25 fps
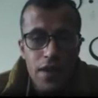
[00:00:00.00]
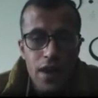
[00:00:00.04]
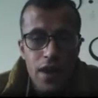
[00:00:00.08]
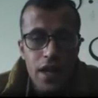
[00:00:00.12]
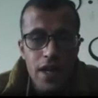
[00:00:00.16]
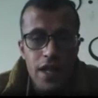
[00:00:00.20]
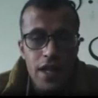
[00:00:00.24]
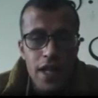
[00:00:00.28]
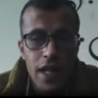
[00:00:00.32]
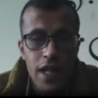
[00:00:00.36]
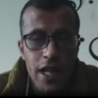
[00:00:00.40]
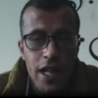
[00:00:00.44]

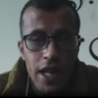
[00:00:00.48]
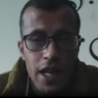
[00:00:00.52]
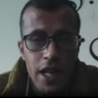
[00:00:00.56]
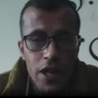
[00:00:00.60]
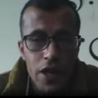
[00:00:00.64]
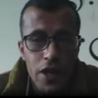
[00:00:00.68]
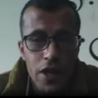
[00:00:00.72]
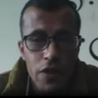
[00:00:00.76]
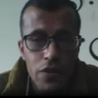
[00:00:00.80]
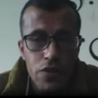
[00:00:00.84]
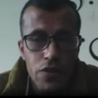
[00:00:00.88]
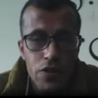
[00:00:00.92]

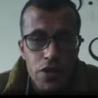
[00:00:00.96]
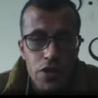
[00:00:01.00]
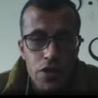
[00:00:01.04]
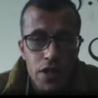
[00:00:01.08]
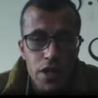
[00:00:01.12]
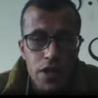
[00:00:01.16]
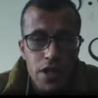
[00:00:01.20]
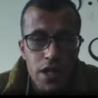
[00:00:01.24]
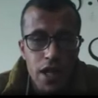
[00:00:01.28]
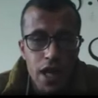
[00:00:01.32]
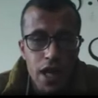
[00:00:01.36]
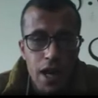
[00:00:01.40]
Finally, you
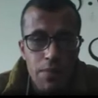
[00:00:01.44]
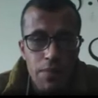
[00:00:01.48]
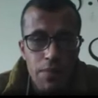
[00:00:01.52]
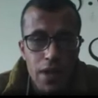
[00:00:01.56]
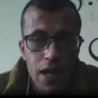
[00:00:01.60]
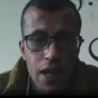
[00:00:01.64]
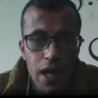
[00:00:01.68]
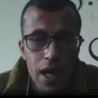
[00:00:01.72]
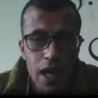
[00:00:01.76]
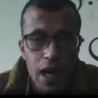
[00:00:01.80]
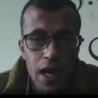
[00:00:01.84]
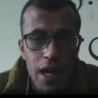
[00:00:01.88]
should
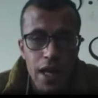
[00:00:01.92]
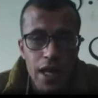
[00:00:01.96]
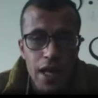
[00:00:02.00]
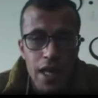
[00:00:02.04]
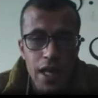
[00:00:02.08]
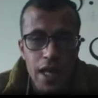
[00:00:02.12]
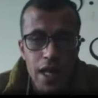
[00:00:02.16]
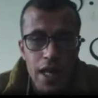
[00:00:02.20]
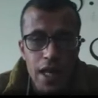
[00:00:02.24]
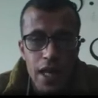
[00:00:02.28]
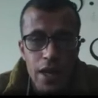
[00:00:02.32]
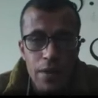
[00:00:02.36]

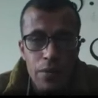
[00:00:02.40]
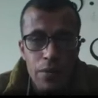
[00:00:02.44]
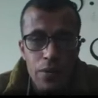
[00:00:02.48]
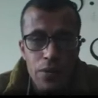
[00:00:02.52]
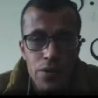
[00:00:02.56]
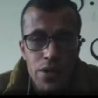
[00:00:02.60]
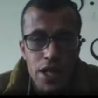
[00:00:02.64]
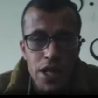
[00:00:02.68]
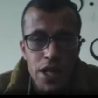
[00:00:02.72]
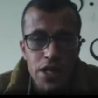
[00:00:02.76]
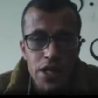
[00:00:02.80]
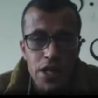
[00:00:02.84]
apply the
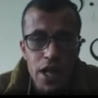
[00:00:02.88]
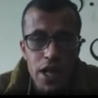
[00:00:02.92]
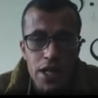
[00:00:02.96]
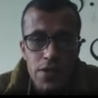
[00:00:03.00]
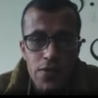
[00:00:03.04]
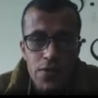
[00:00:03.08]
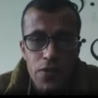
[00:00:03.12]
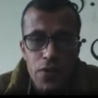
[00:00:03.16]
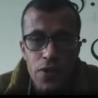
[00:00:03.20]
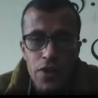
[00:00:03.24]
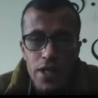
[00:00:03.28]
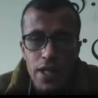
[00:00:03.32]

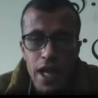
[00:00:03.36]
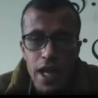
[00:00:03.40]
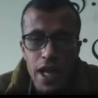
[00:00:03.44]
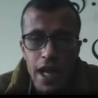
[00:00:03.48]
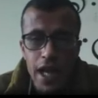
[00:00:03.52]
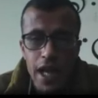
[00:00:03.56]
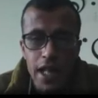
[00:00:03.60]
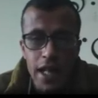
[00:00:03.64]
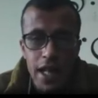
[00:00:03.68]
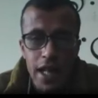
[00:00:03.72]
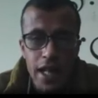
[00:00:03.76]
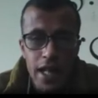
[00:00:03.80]
procedures for
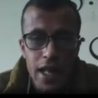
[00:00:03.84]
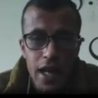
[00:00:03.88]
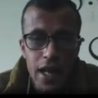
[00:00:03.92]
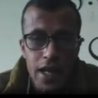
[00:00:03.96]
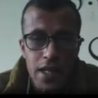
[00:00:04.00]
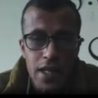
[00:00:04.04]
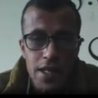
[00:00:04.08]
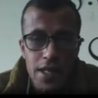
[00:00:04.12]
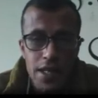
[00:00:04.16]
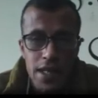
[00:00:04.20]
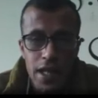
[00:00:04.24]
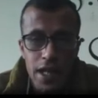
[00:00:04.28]
tackling
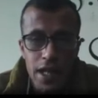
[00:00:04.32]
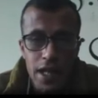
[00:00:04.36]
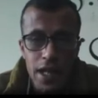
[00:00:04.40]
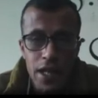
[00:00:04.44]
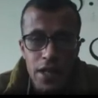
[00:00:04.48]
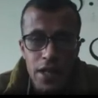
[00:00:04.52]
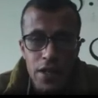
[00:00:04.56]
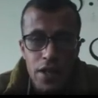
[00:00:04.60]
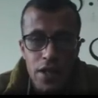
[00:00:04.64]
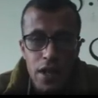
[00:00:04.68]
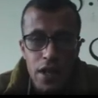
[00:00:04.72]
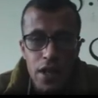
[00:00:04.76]
the
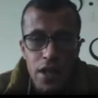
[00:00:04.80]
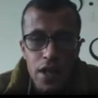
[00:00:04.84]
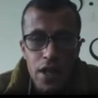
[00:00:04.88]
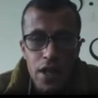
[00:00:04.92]
unseen